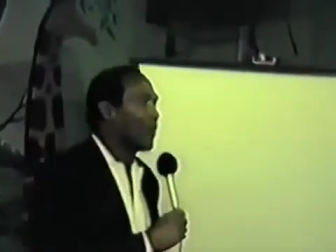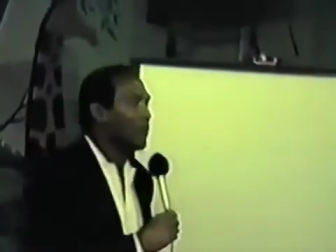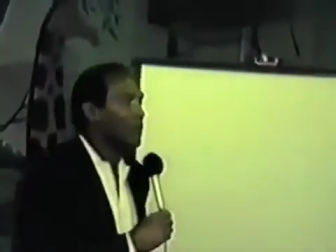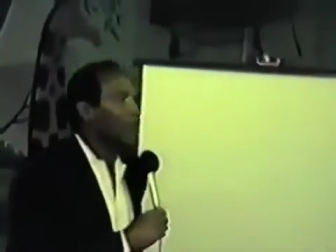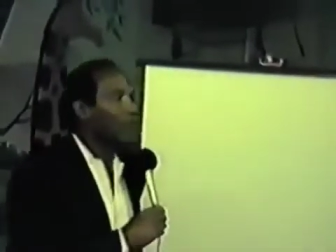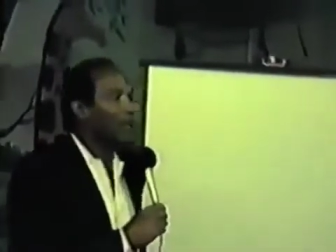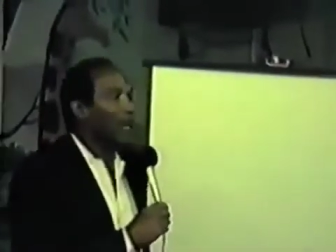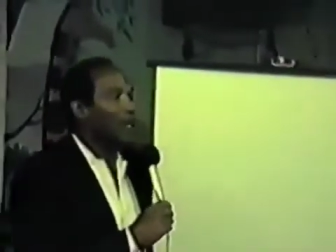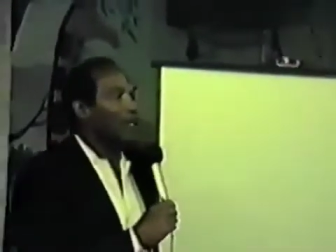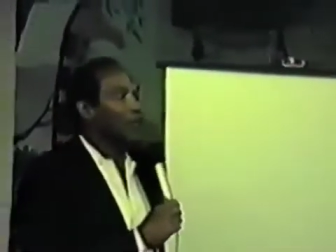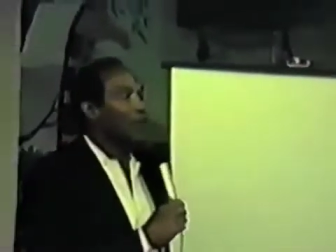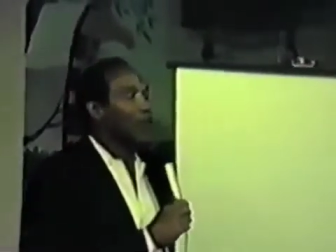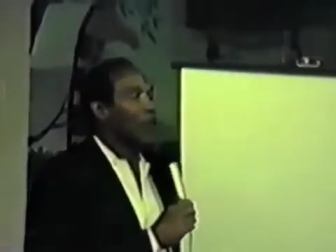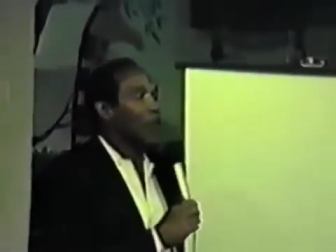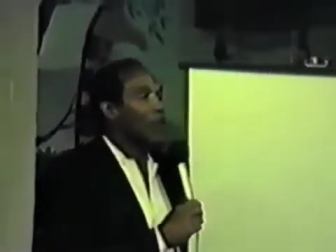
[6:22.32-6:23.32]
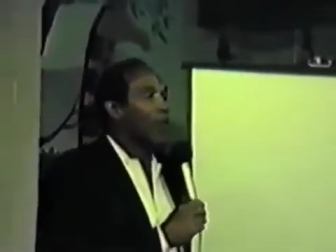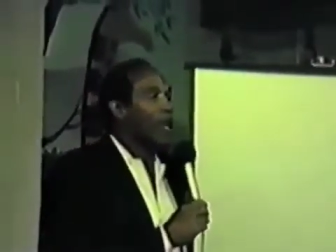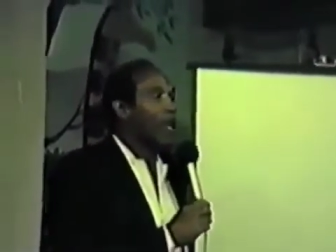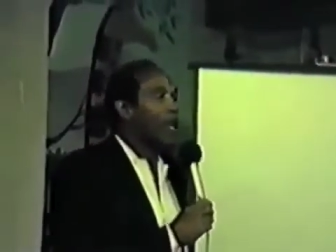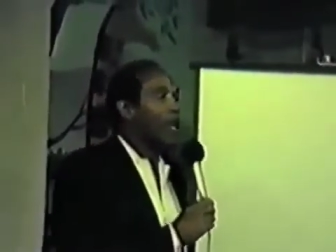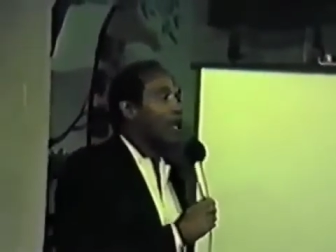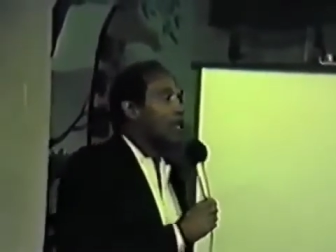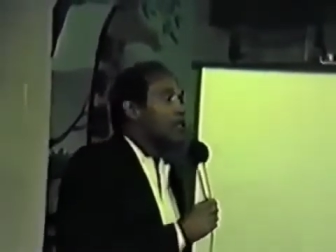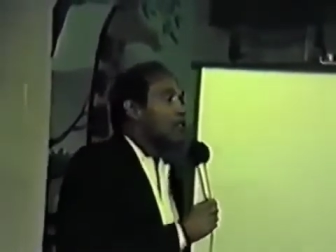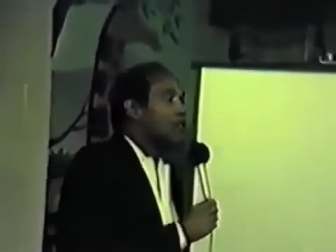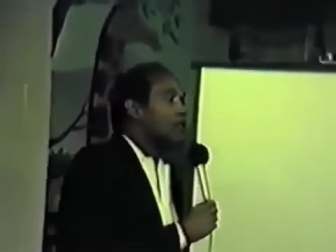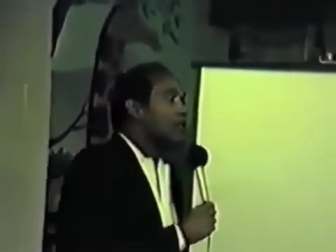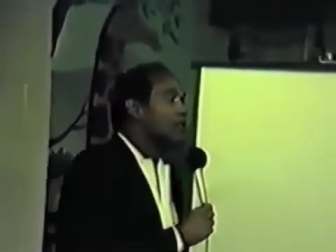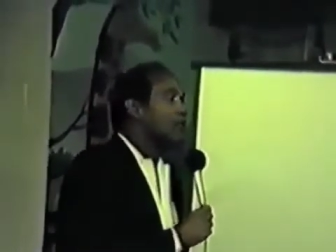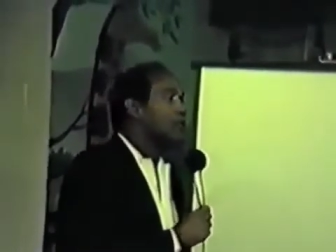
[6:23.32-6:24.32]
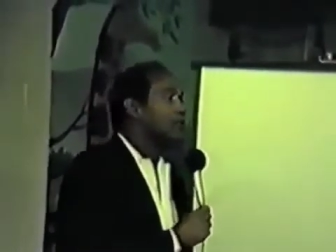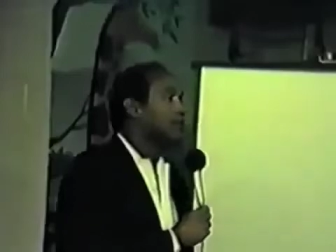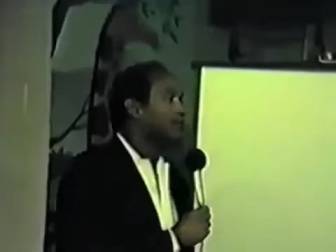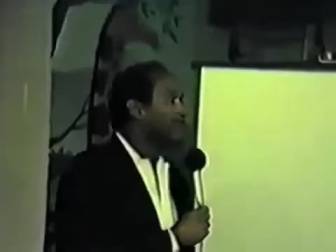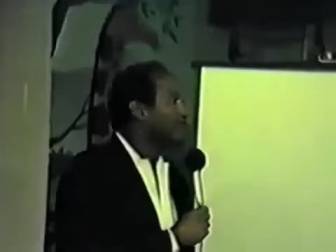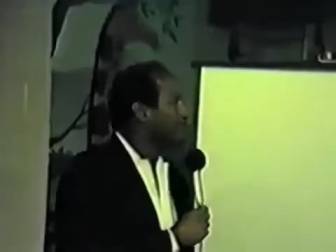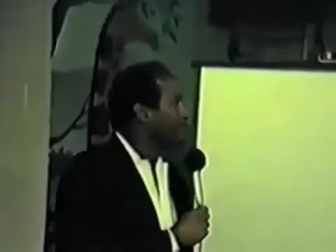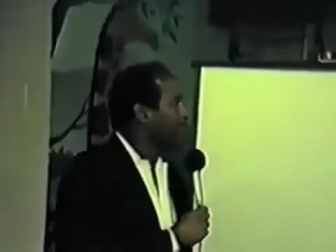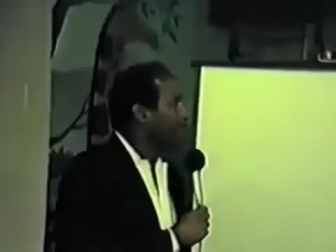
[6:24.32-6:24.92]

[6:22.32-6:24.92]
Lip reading: with me, but I didn't know a way to